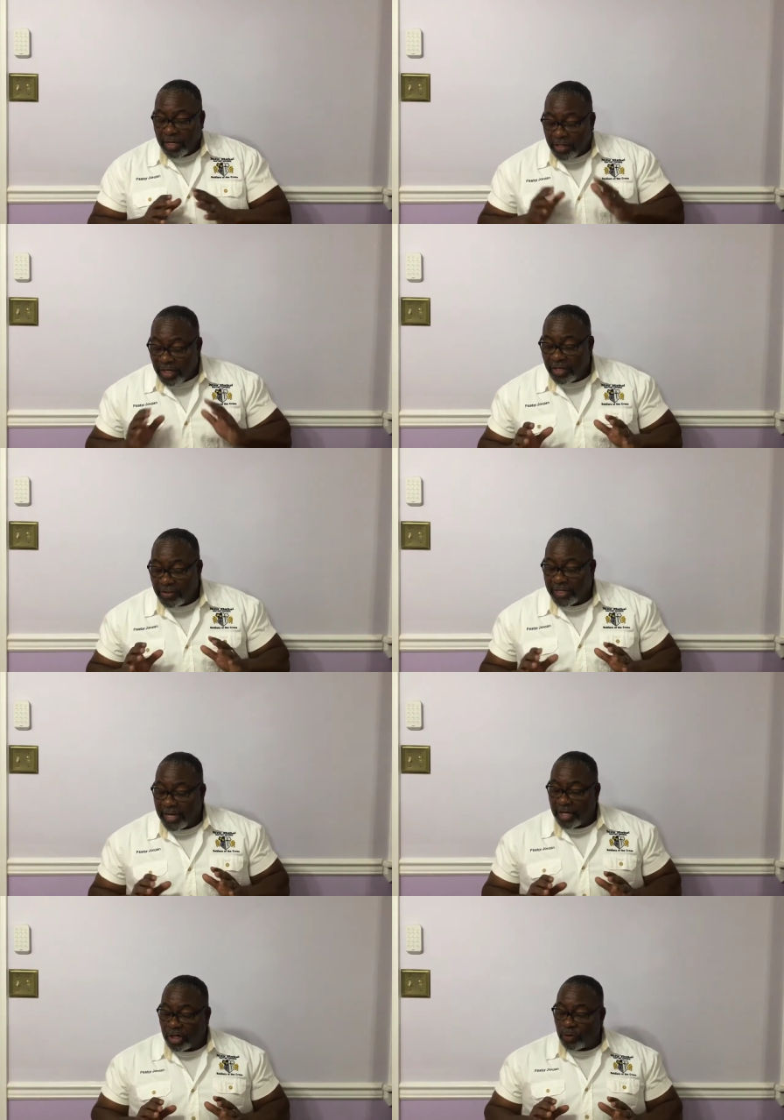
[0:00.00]
Neither
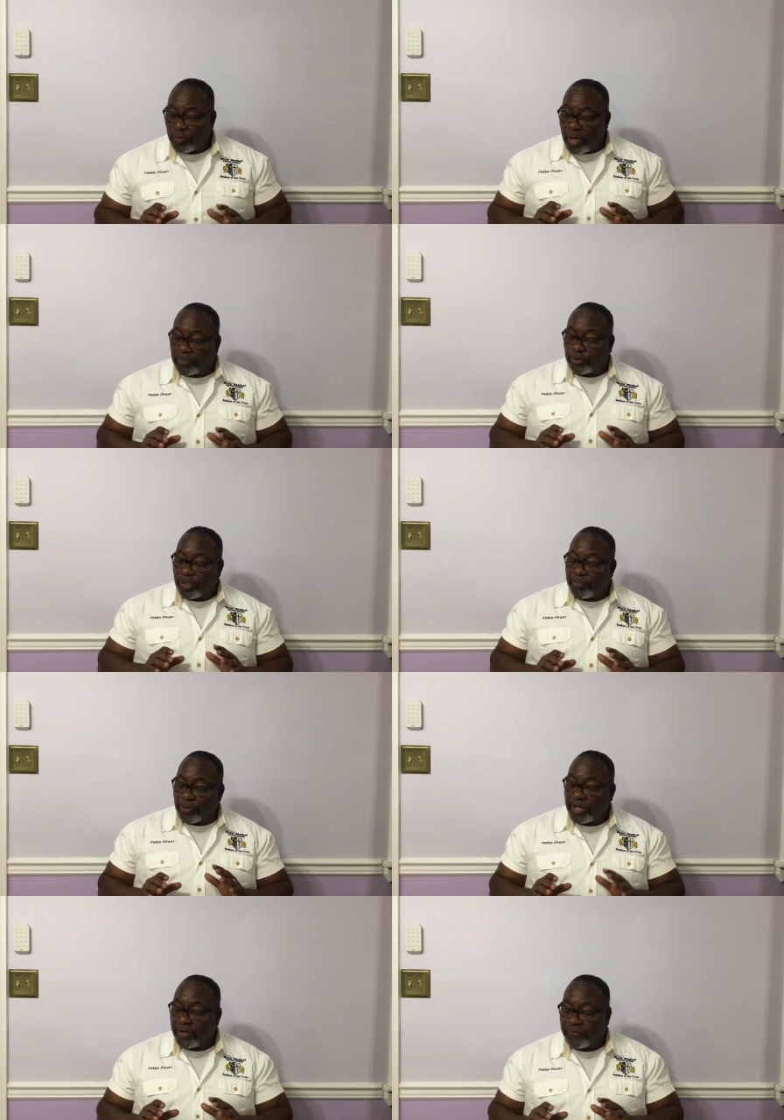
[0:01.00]
can a corrupt tree
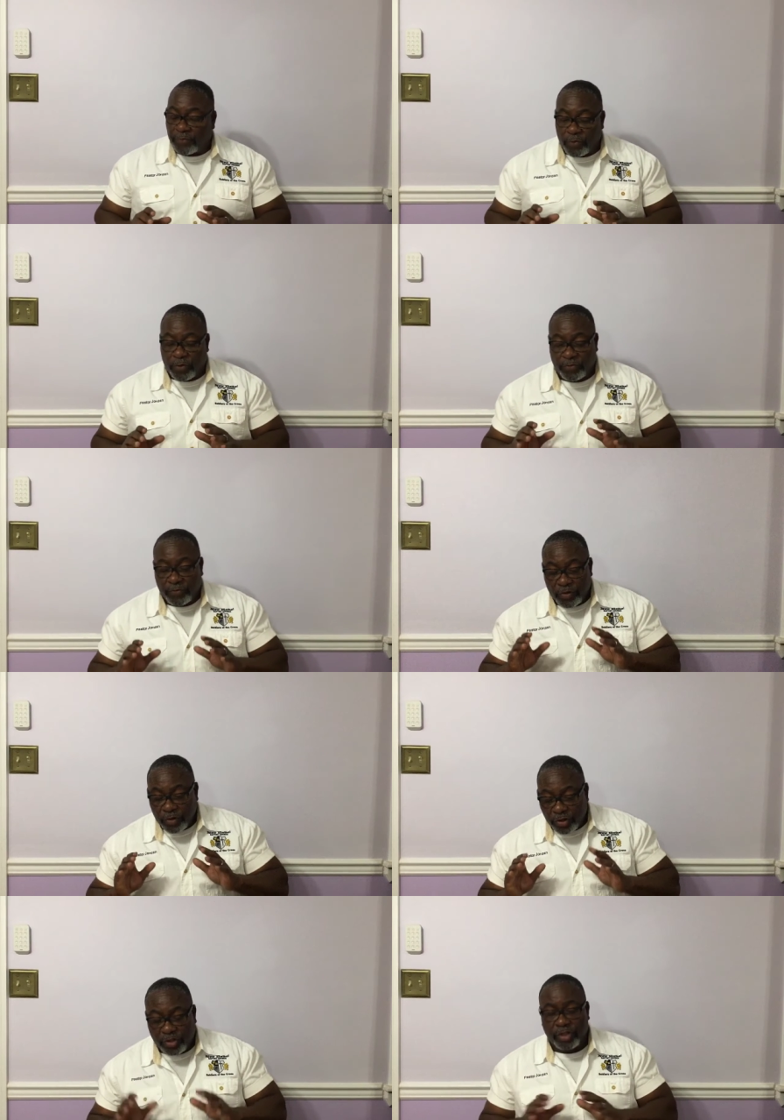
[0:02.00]
bring forth
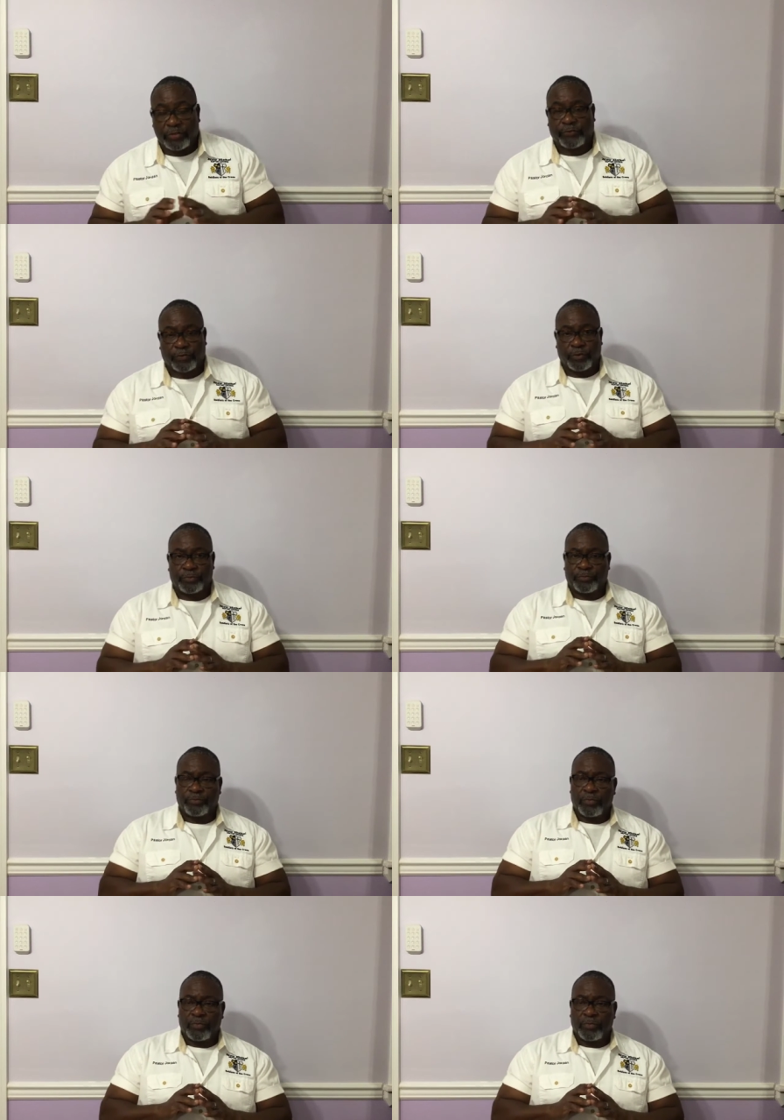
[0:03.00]
good fruit.